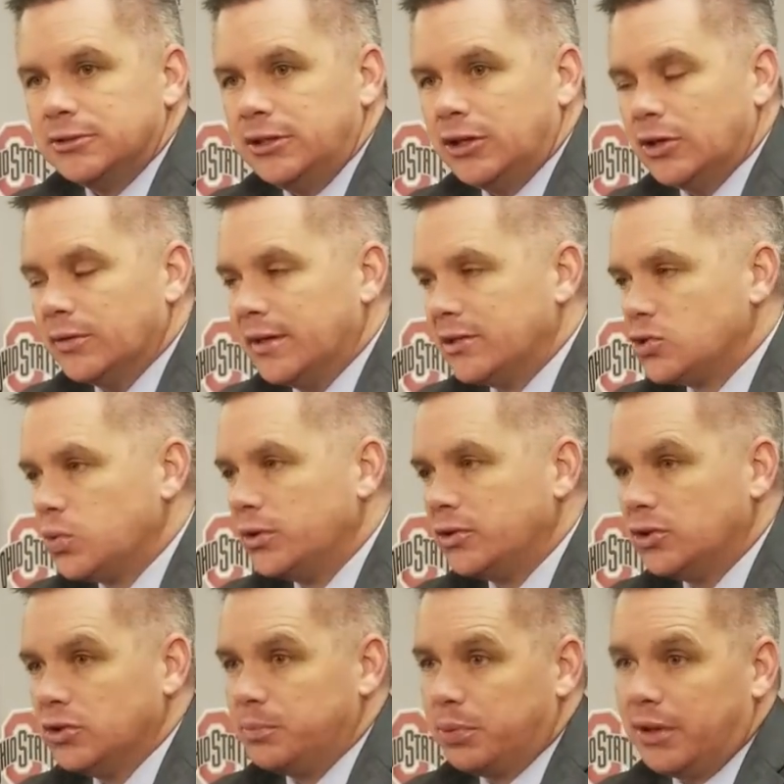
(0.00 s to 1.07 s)
You know, that's what
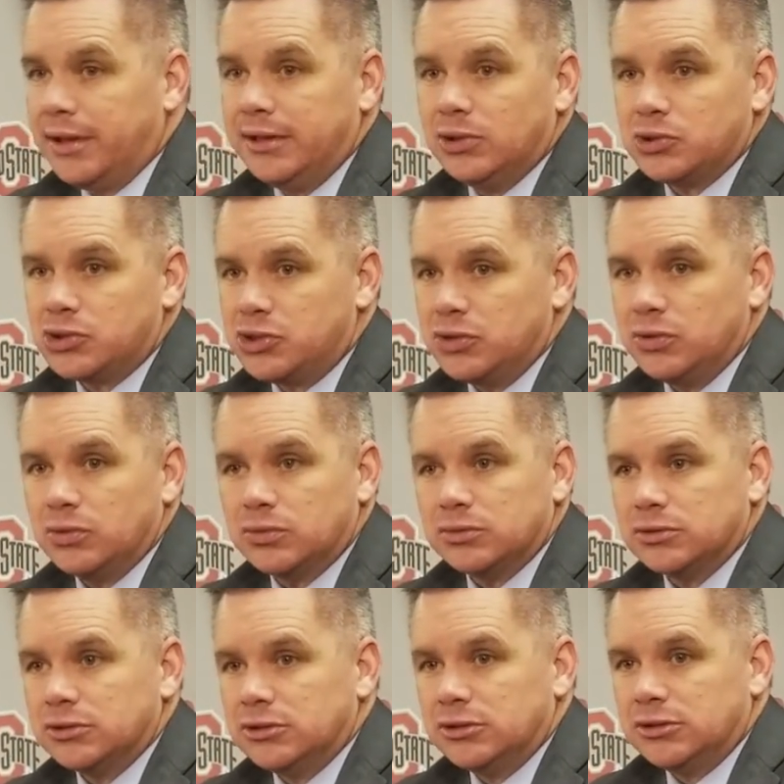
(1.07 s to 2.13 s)
good players do,
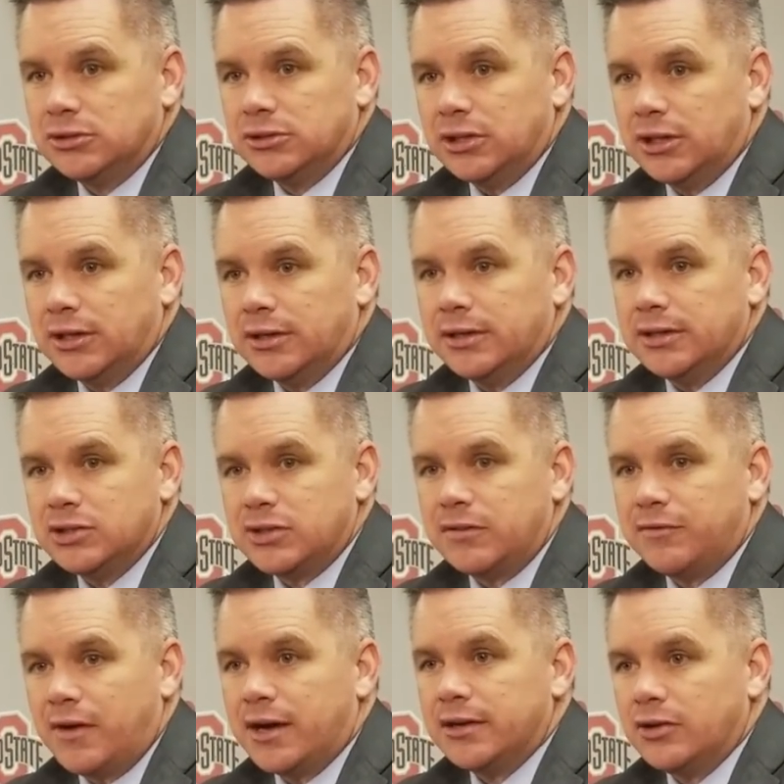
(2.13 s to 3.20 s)
uh, is they
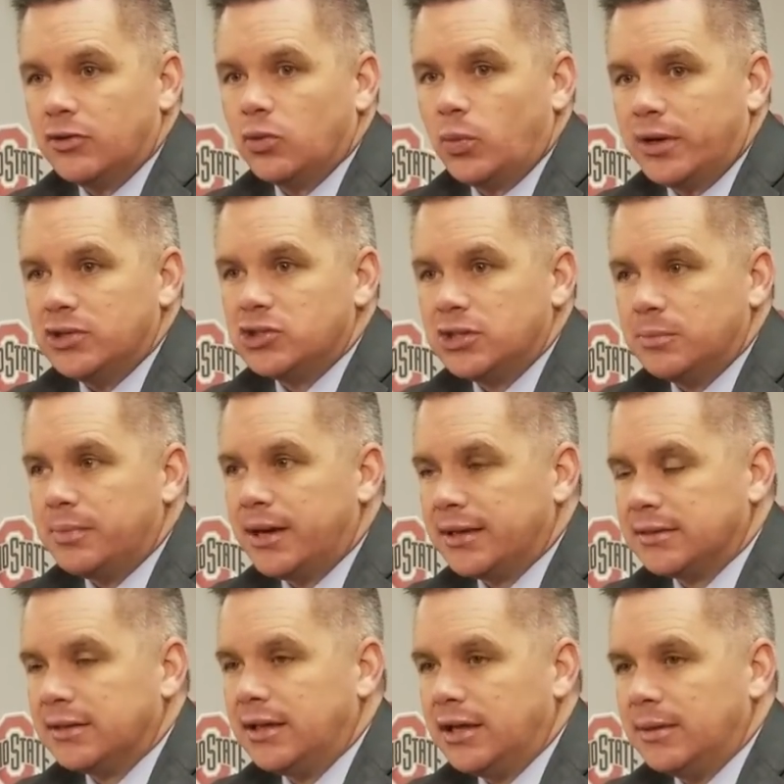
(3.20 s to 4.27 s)
find other ways to
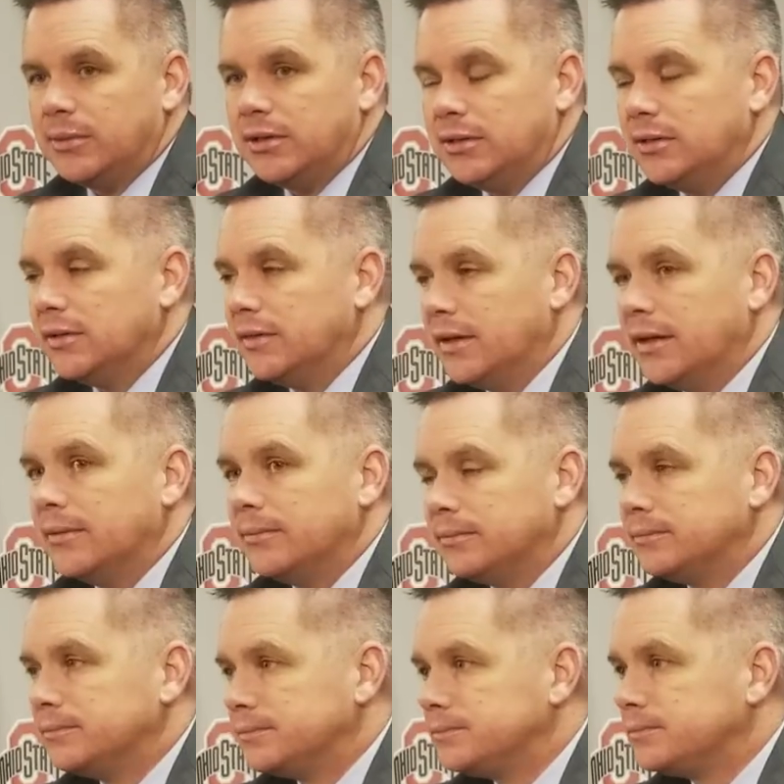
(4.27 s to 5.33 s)
impact the game, and he did that.
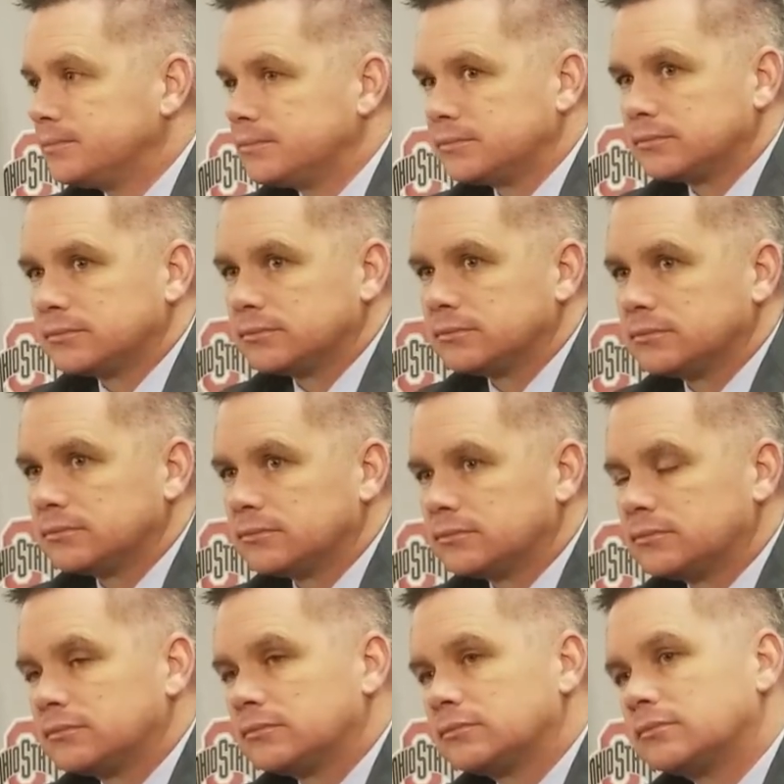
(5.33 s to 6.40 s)
And then if I could just follow
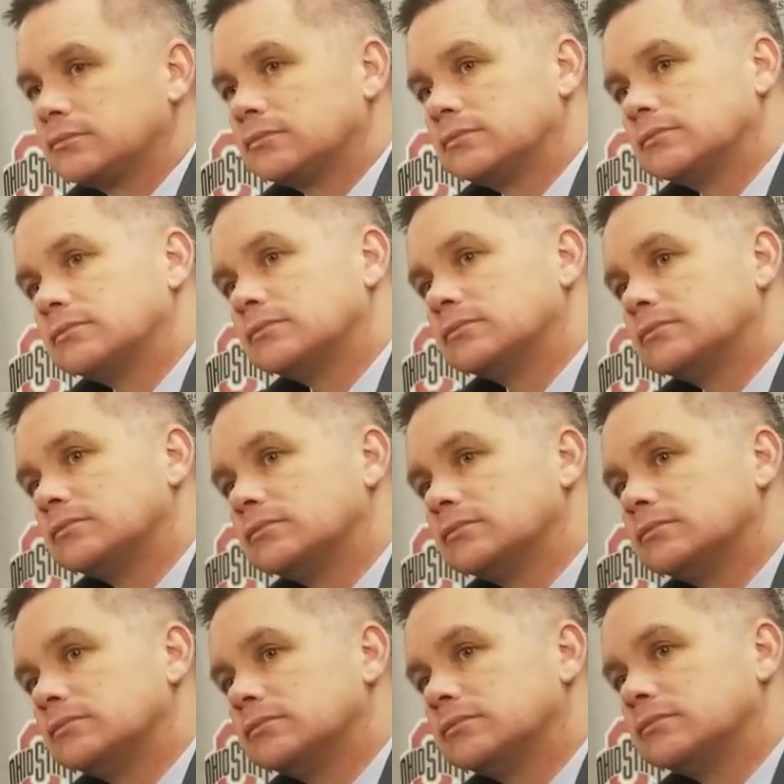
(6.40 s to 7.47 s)
up really quick, he
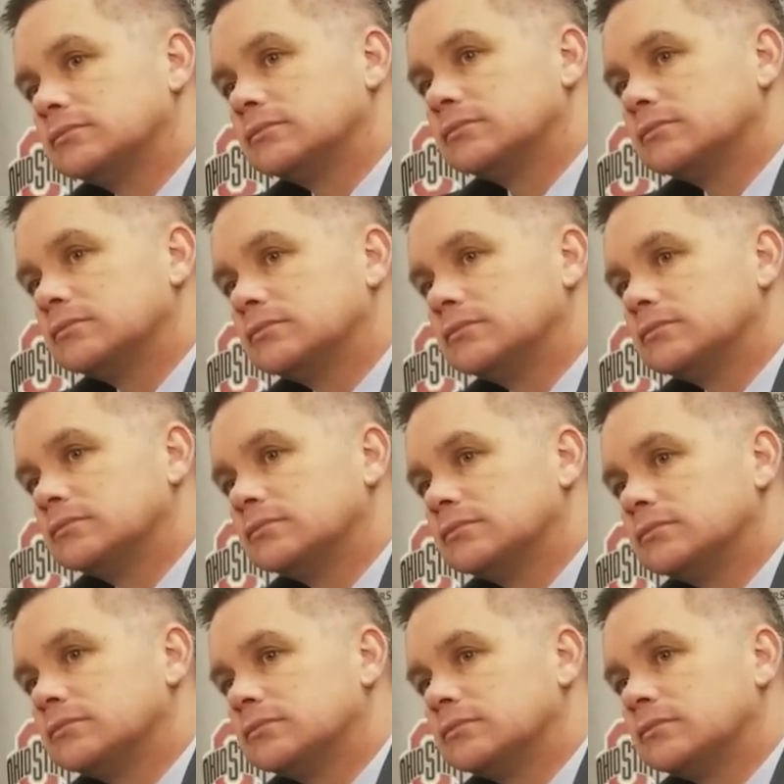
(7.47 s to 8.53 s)
went to the locker room there in
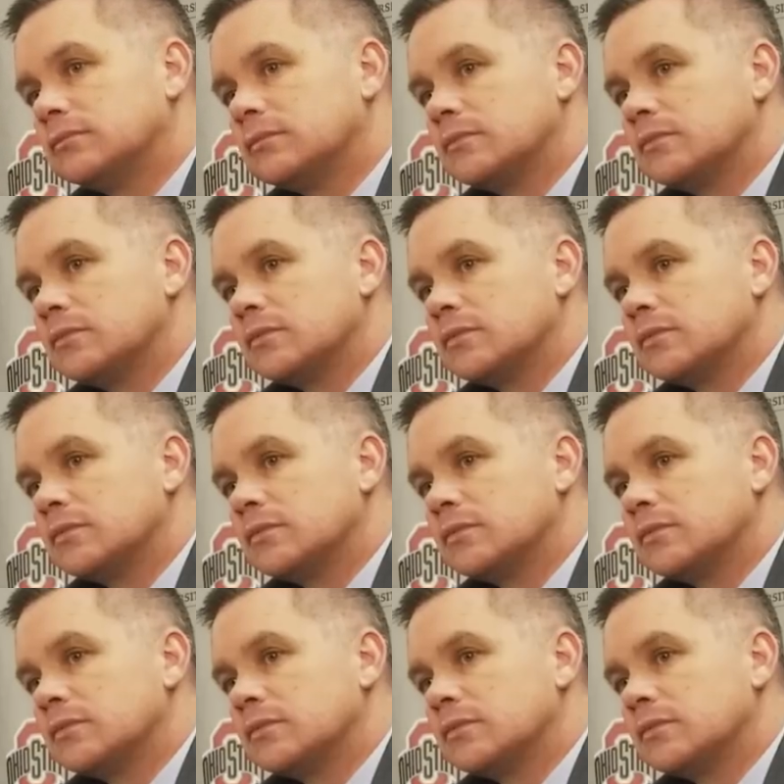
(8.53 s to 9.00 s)
the second half.